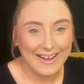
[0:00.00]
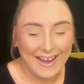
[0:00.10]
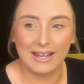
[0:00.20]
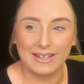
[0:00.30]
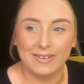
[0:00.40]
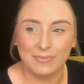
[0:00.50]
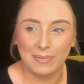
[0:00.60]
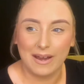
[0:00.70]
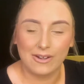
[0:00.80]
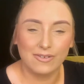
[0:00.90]
Like,
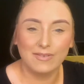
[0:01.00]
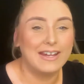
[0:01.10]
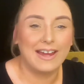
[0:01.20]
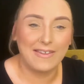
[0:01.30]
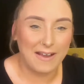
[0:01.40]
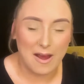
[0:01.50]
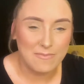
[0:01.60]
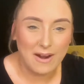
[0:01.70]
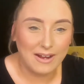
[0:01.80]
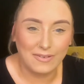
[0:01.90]
I couldn't really get the
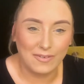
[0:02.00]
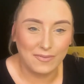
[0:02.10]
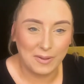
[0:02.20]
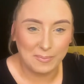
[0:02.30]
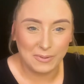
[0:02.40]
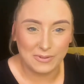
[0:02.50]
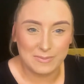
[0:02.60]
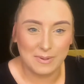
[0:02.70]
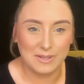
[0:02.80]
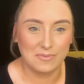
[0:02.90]
camera out and film loads
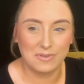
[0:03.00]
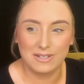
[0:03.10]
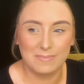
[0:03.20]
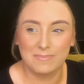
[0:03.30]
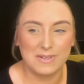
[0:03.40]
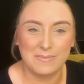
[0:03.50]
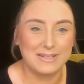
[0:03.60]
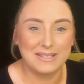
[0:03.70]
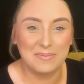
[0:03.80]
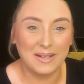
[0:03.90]
because we were just too
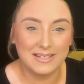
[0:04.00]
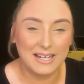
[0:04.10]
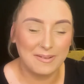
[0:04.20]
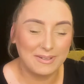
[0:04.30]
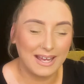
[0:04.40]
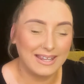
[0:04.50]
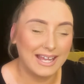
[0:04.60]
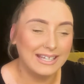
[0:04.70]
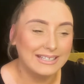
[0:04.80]
busy spending time together,